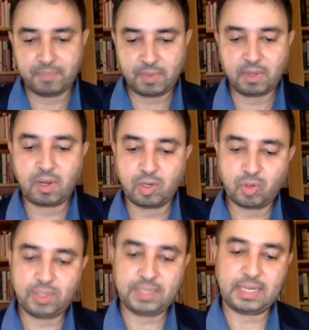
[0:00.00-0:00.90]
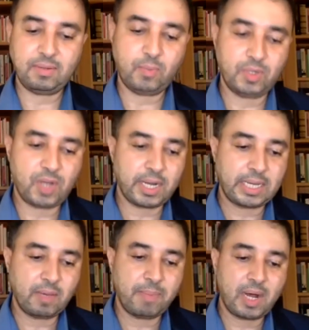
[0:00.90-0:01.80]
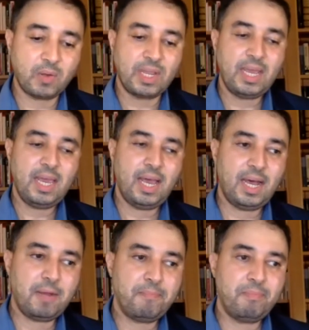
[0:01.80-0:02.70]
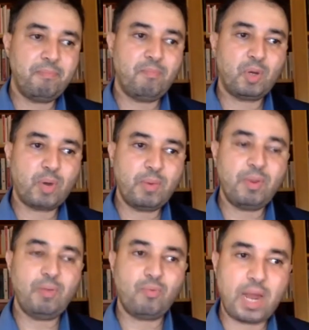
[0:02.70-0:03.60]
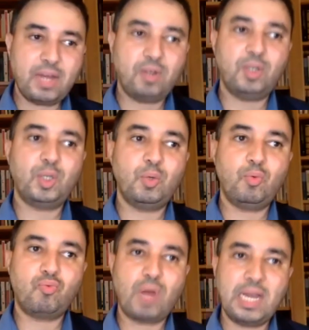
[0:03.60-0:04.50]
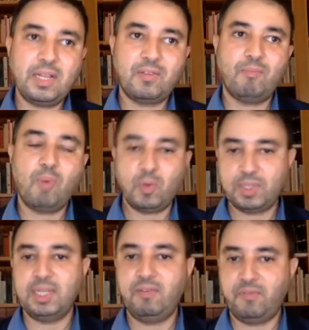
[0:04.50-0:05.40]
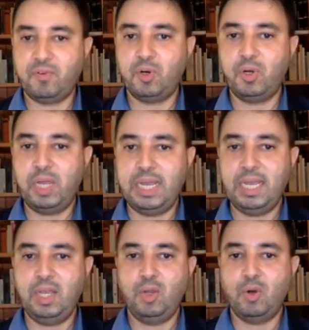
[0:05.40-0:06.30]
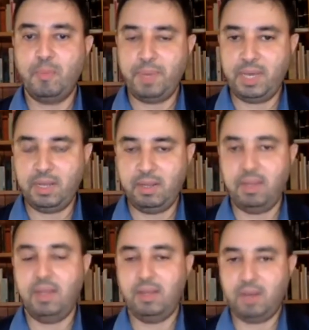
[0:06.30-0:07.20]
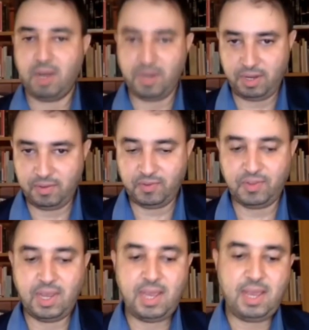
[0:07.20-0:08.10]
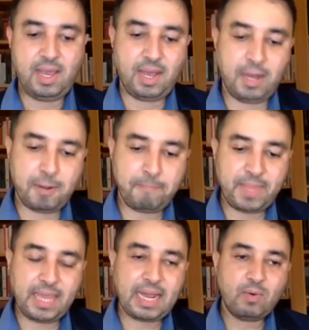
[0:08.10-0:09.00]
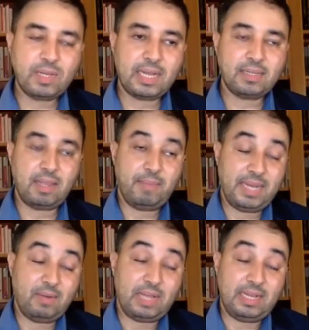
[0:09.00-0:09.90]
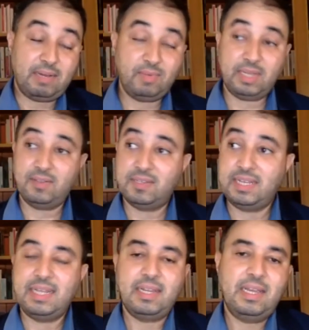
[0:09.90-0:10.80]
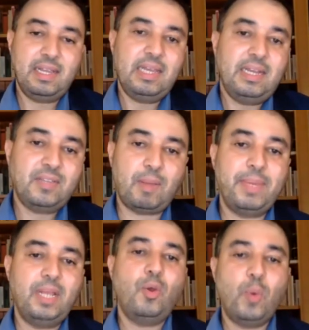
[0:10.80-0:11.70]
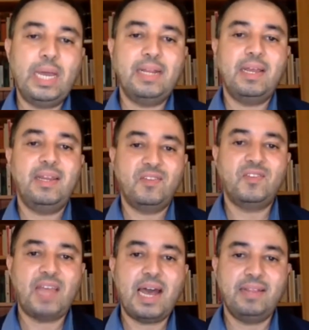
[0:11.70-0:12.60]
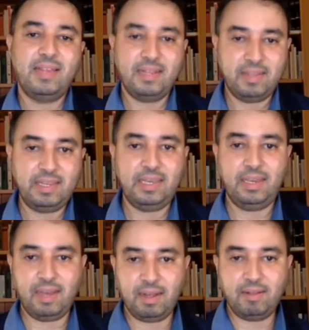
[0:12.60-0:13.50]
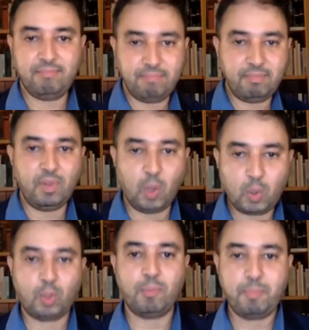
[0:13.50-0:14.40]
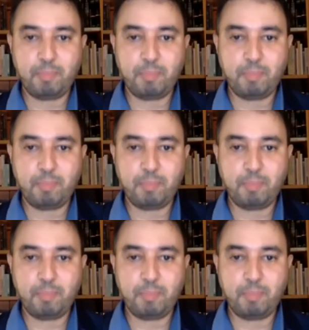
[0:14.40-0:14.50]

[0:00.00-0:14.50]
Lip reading: the countries that we're talking about, migratory writers write mostly for a European audience. And I would like, I would like to say that it is, in a way, it is sad that the local